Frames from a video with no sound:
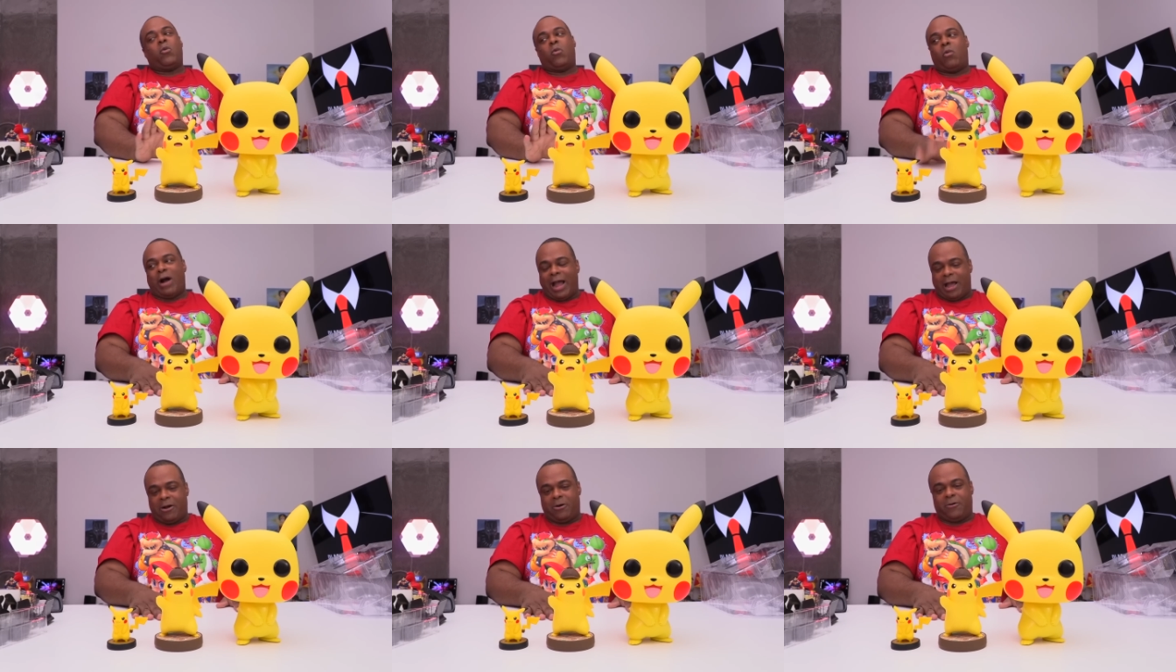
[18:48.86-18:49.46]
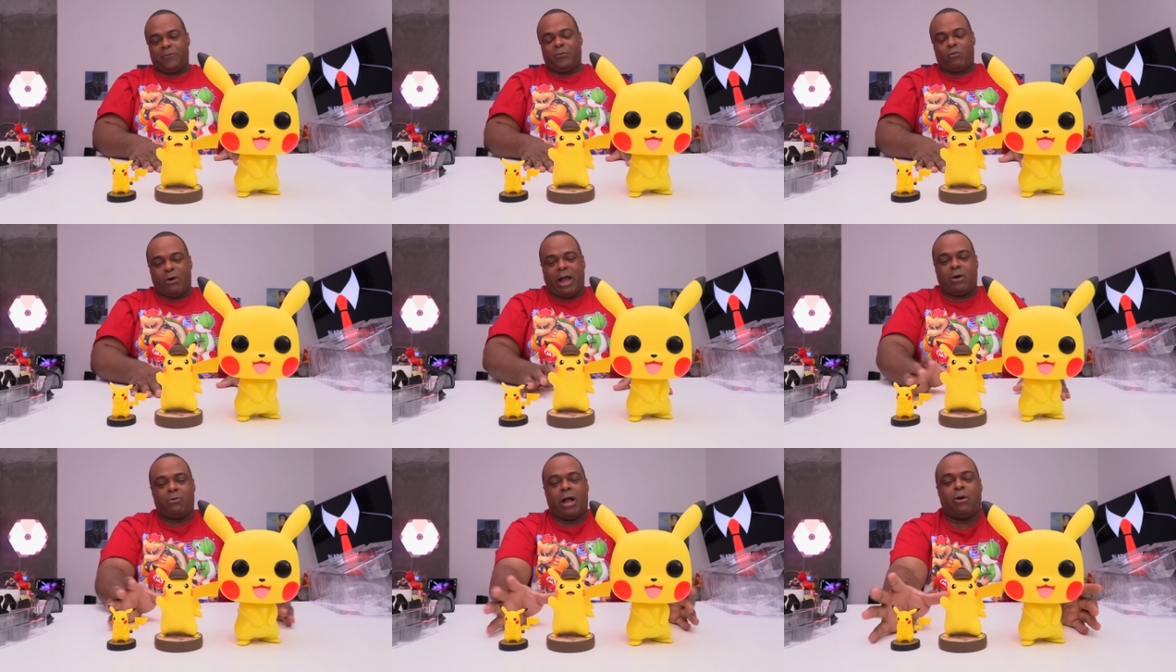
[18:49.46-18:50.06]
wow,
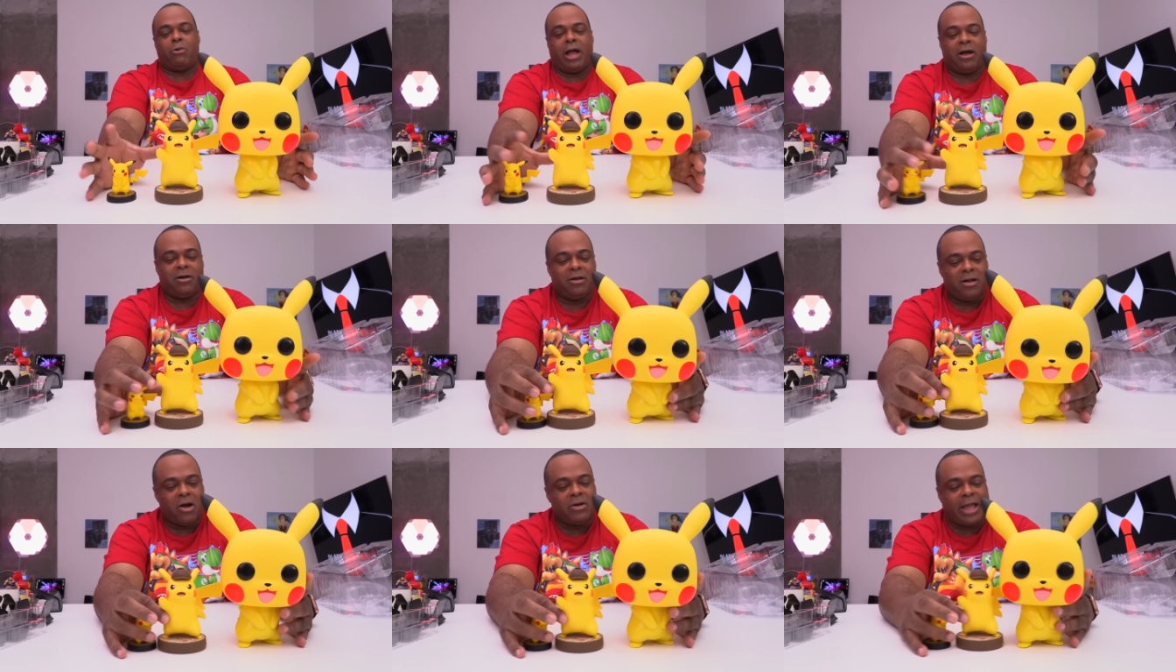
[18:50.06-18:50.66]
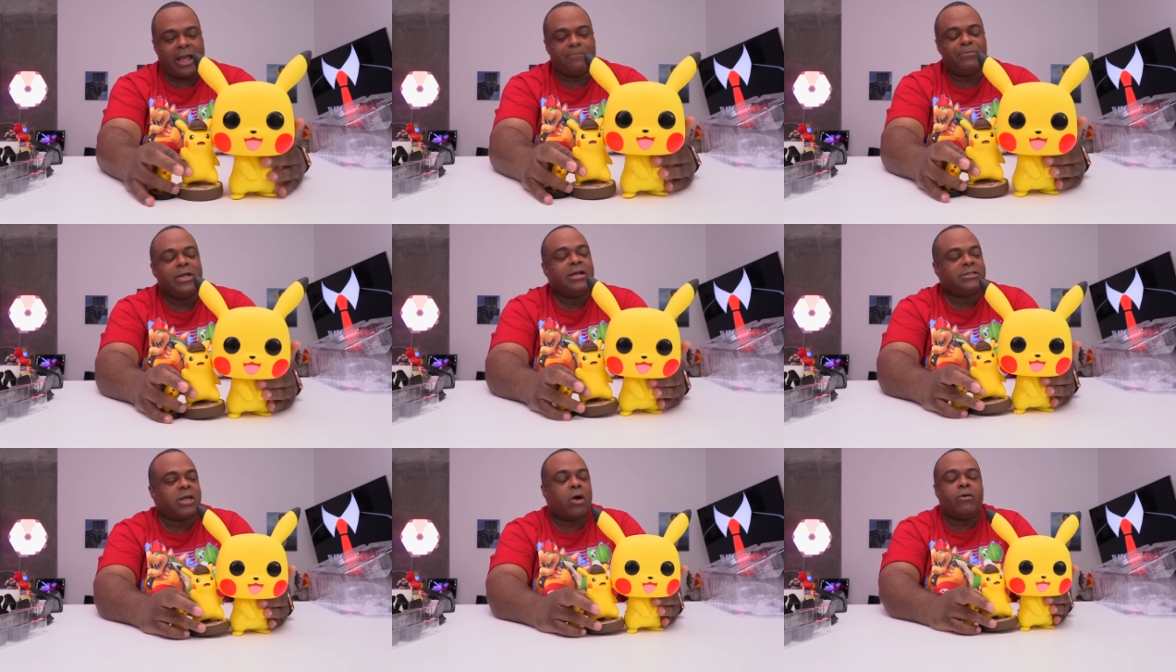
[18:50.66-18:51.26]
wow, wow, wow. Okay,
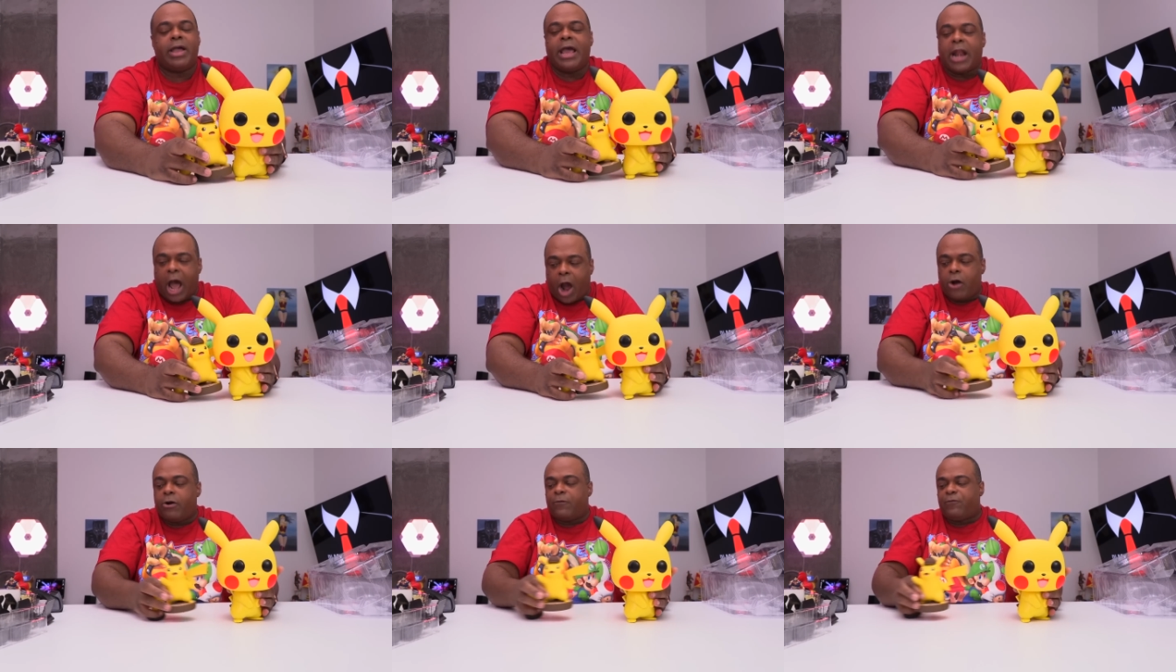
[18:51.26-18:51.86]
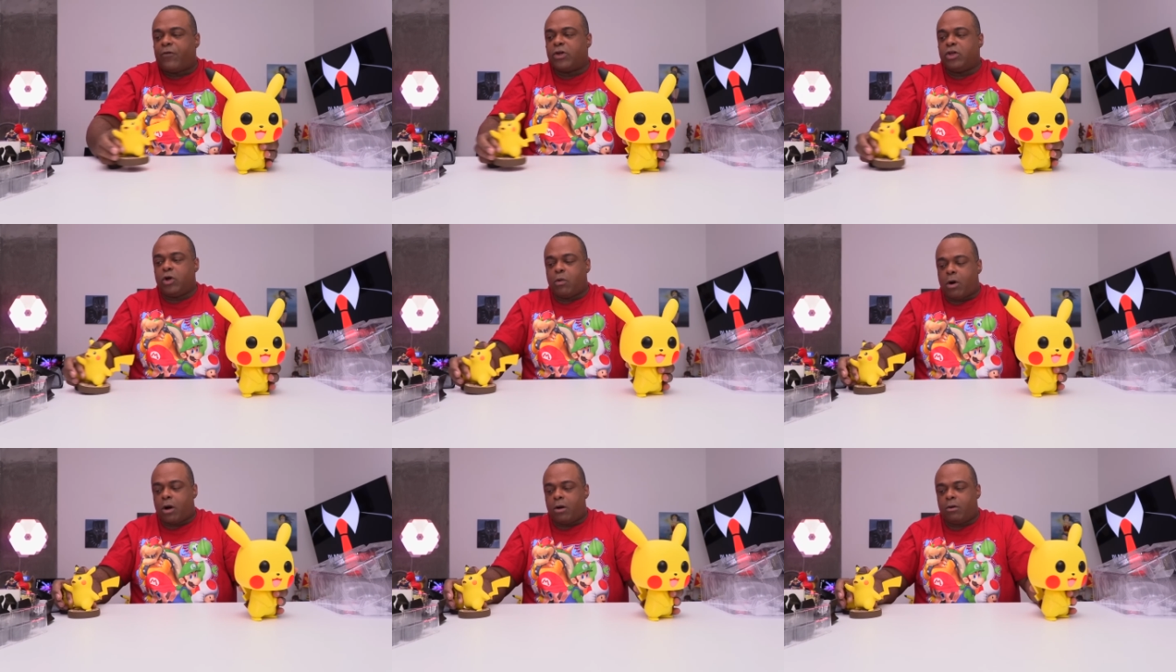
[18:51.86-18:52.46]
so in honor for
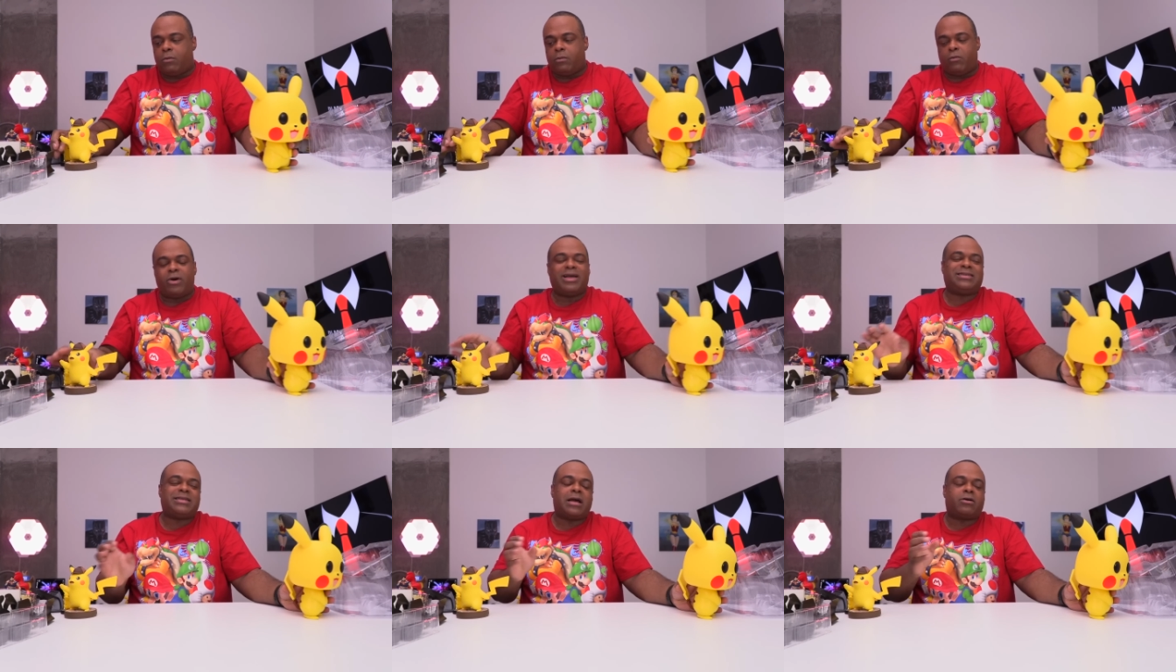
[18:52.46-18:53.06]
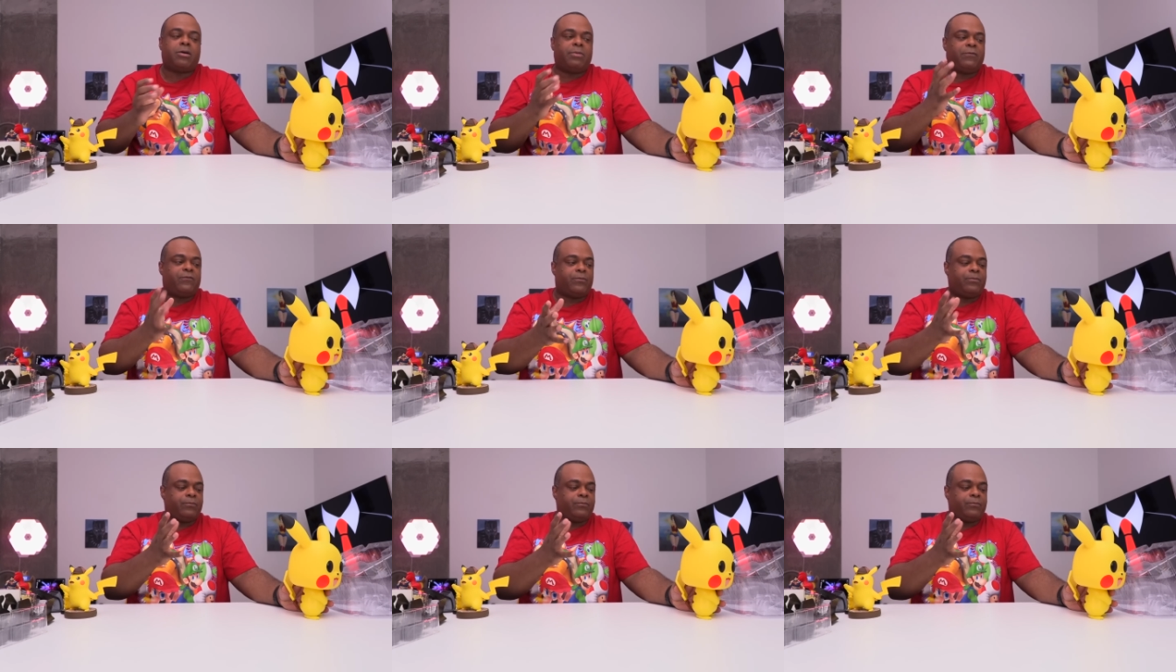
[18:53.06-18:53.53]
you all, well, it's not going to be